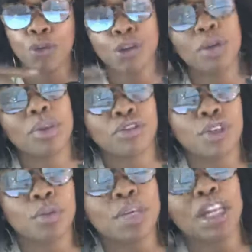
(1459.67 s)
for you
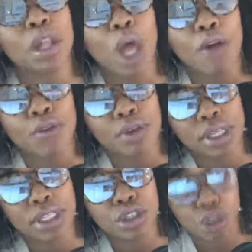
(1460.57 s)
to be
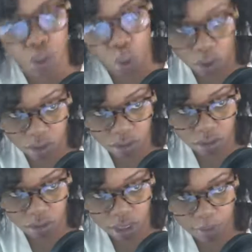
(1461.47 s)
lawfully secured.
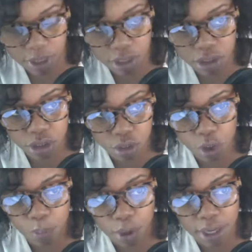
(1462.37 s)
Okay, because a
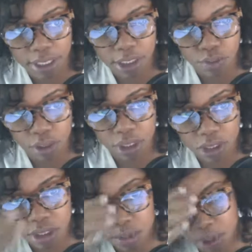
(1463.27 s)
secured party is really
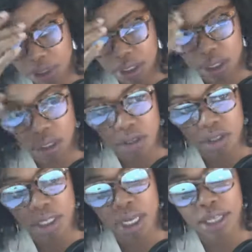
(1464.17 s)
just a person that
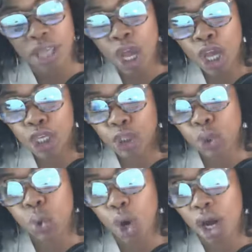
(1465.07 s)
understands
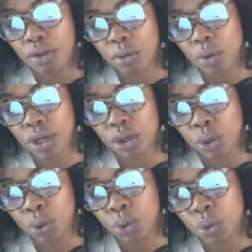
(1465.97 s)
you are the one
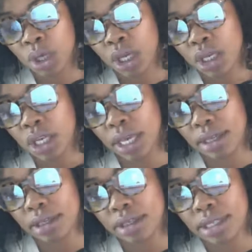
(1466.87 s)
who
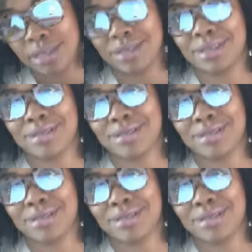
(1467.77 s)
is